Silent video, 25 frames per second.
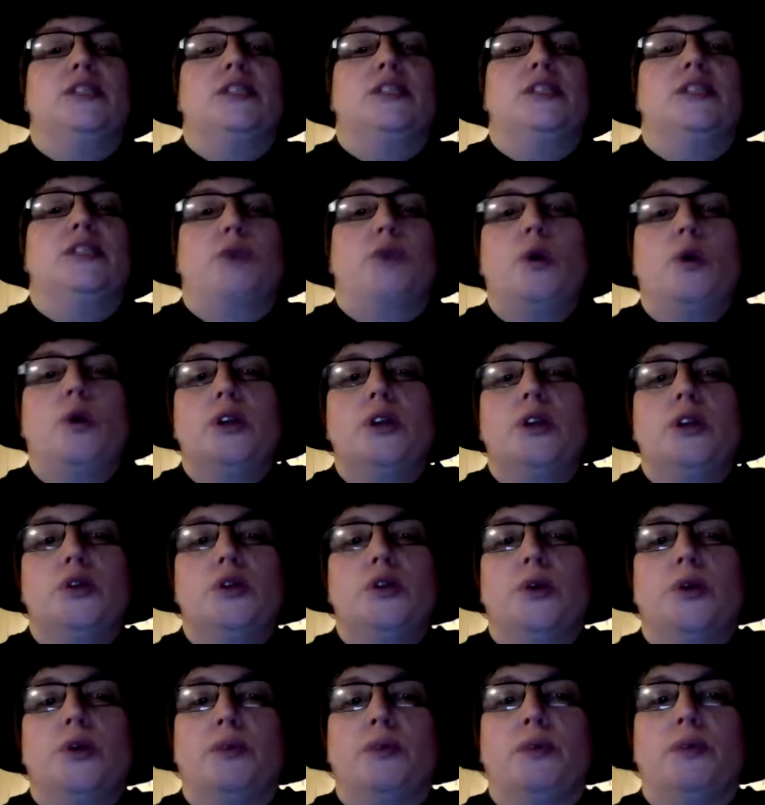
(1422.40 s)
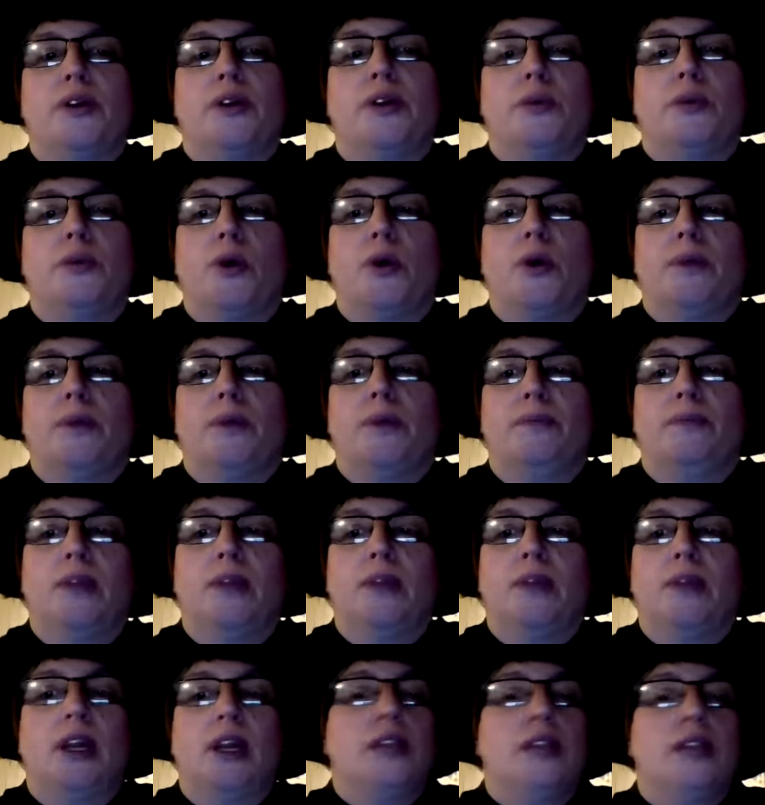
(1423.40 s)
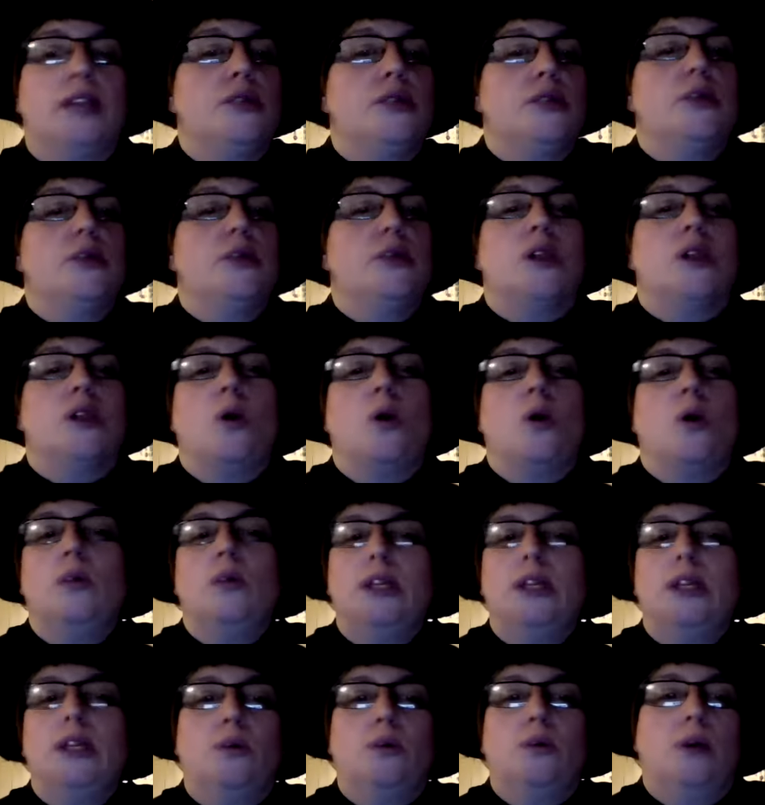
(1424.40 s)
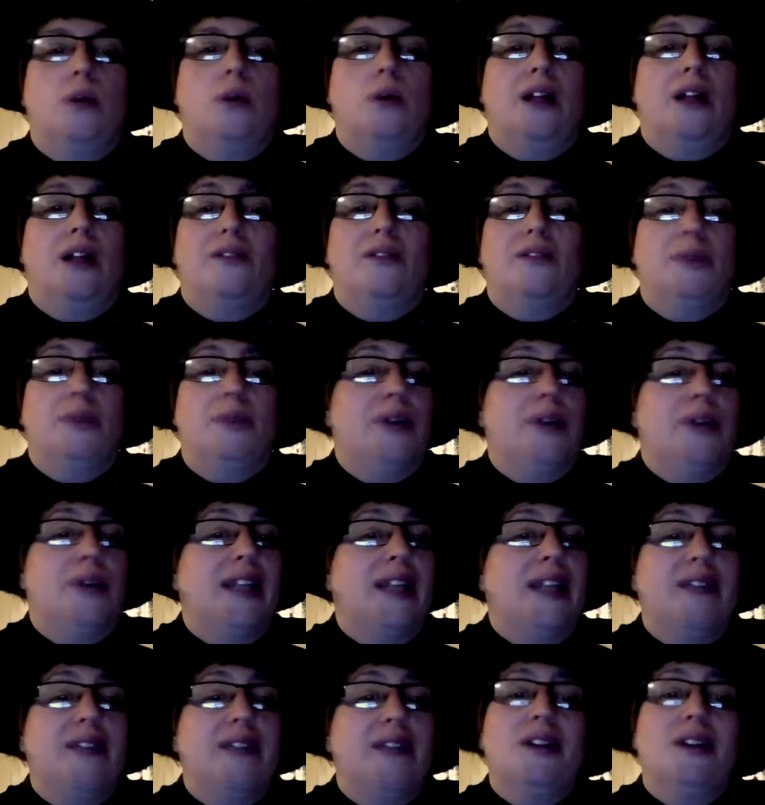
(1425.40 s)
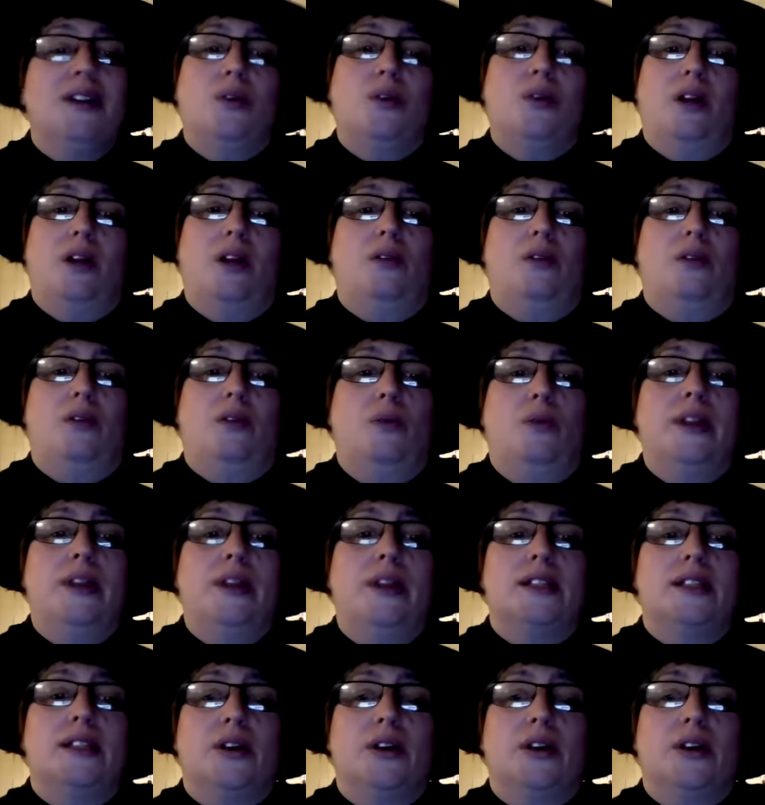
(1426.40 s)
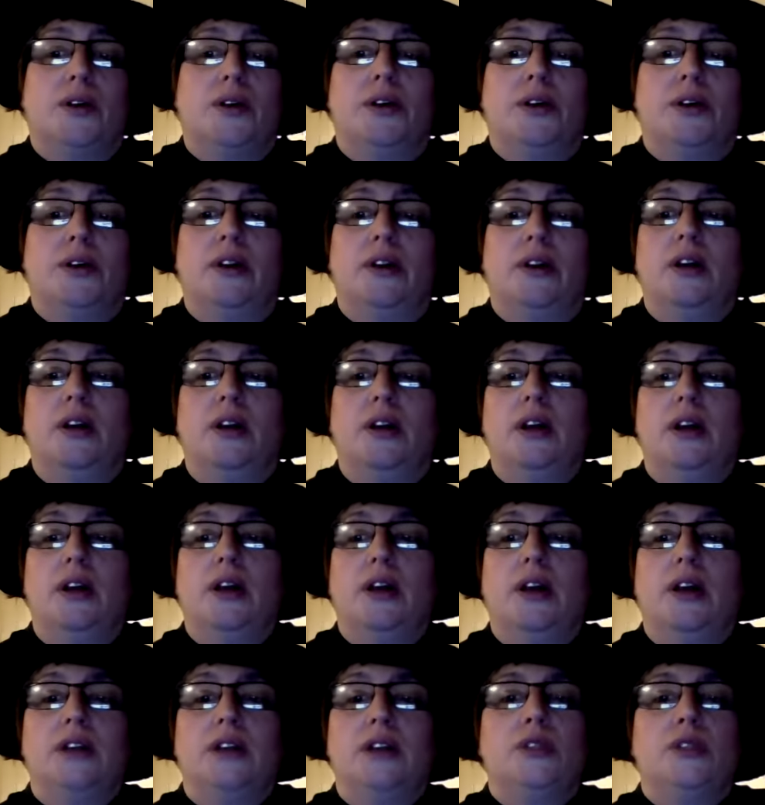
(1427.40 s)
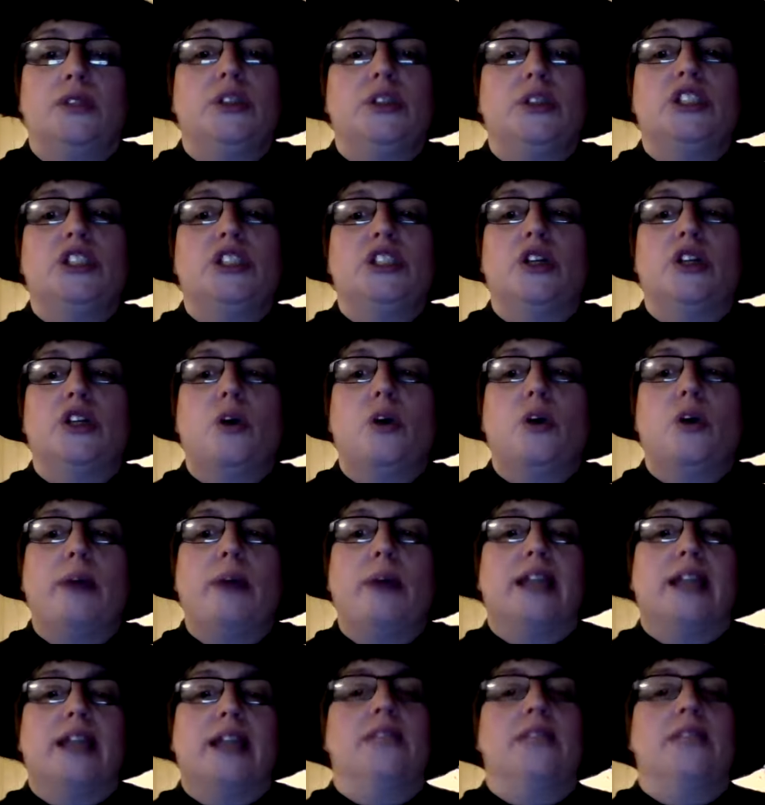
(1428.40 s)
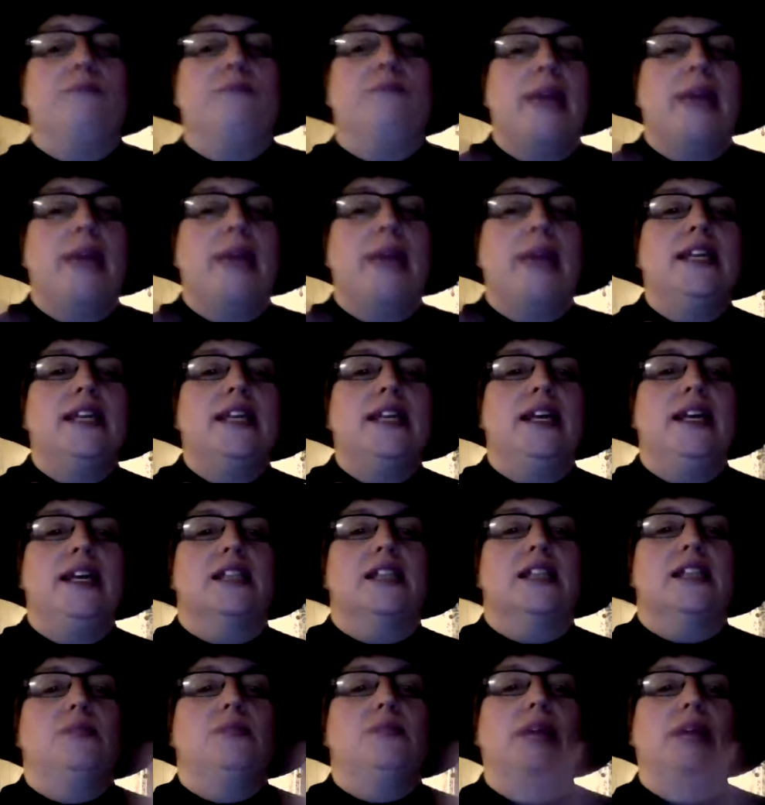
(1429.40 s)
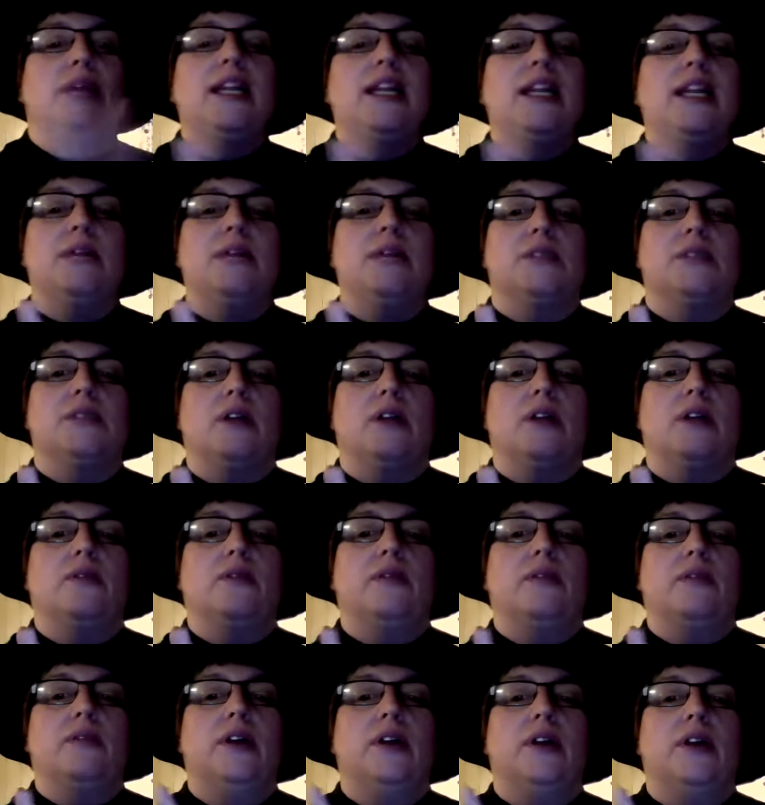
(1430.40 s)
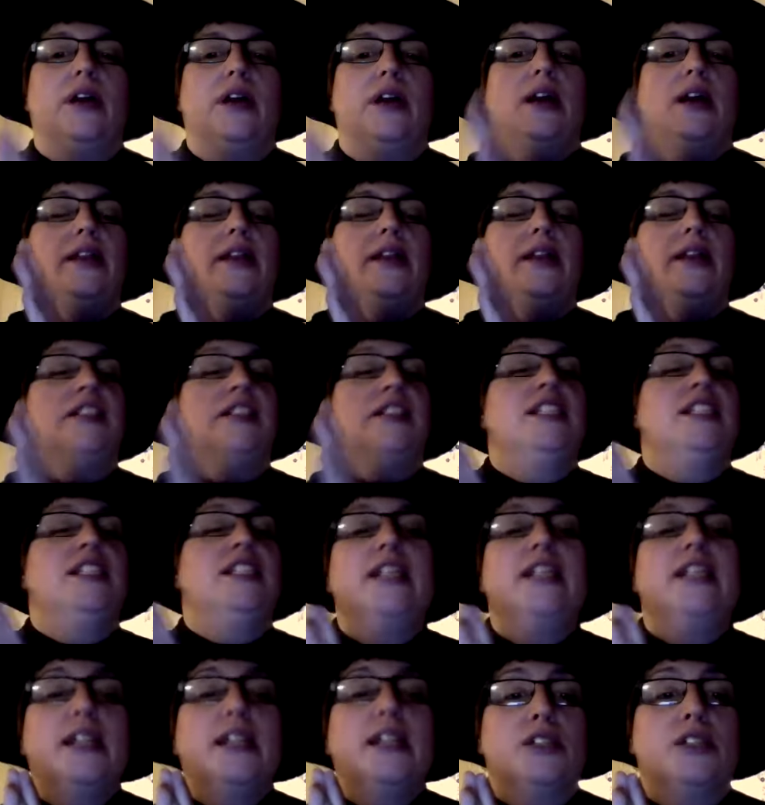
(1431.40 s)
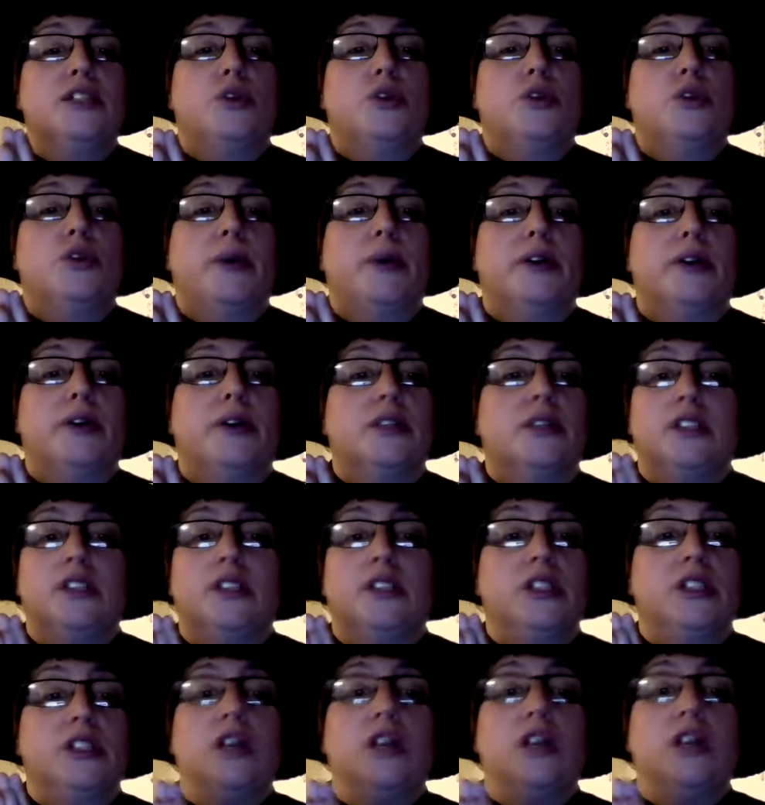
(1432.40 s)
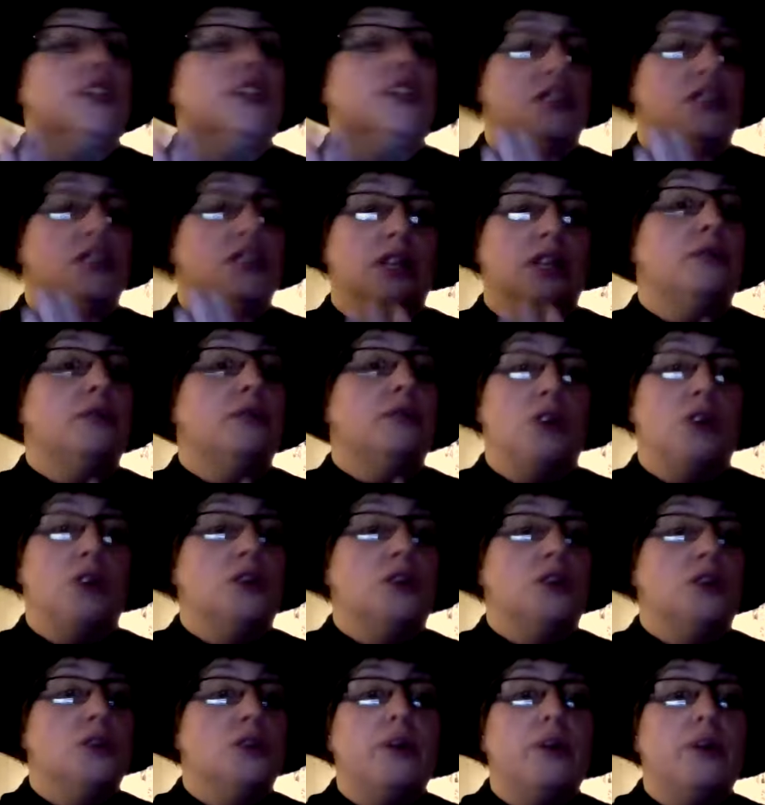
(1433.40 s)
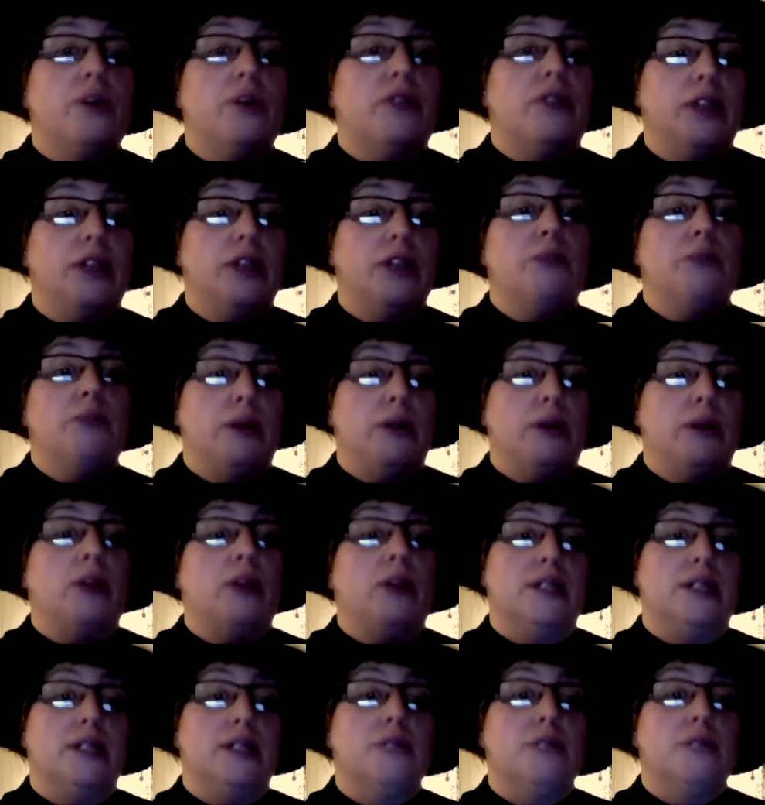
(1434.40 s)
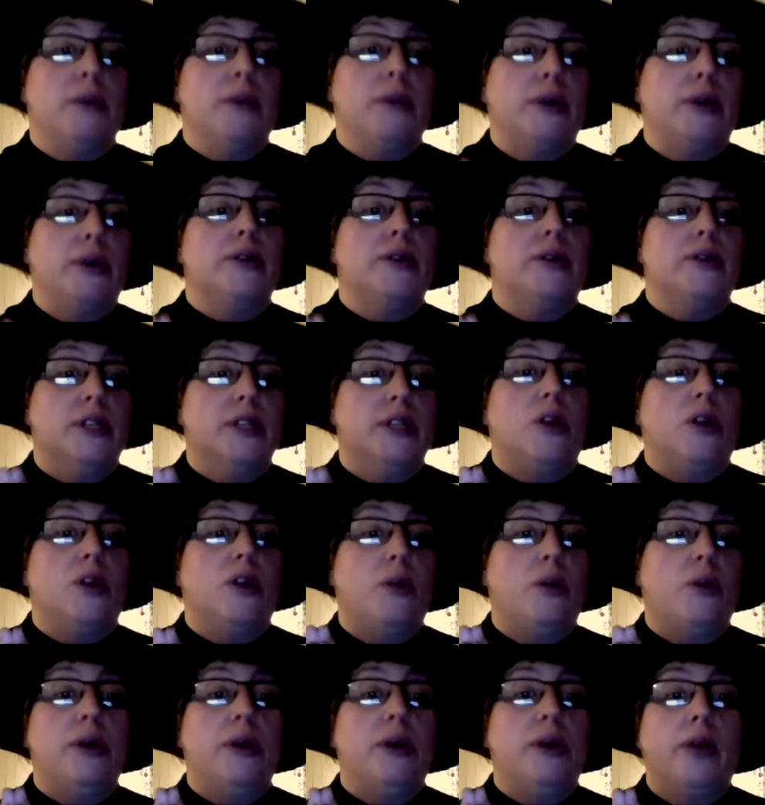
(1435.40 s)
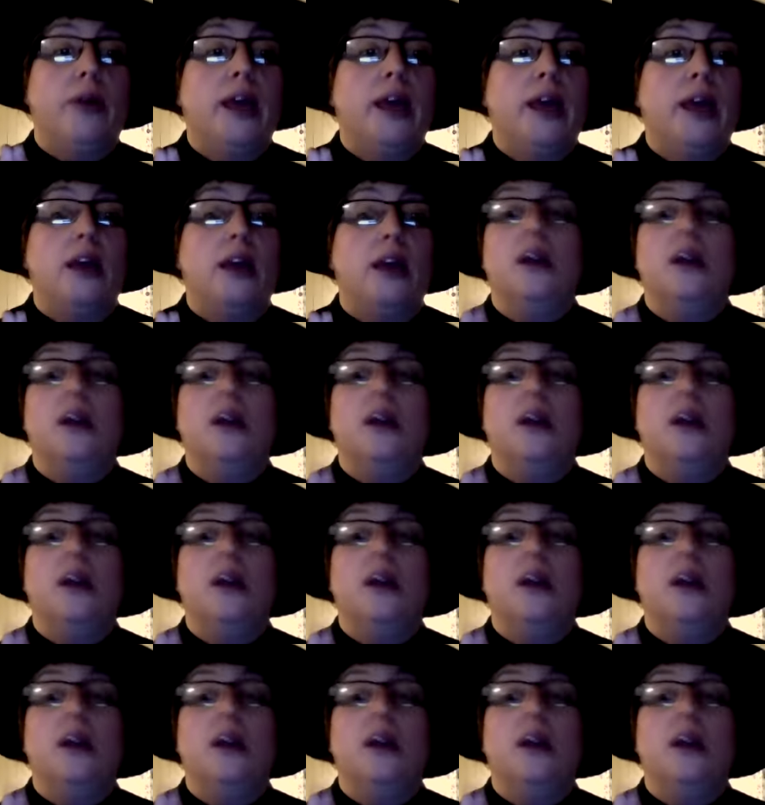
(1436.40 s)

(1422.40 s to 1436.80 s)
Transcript: spoken to her brother more. She was only 12, between 11 and 12, when this occurred. She wishes she could go back and demand he explain himself, that she didn't listen to her parents because she's young and she's like, adults know everything. I'll listen to my parents and it'll all be okay.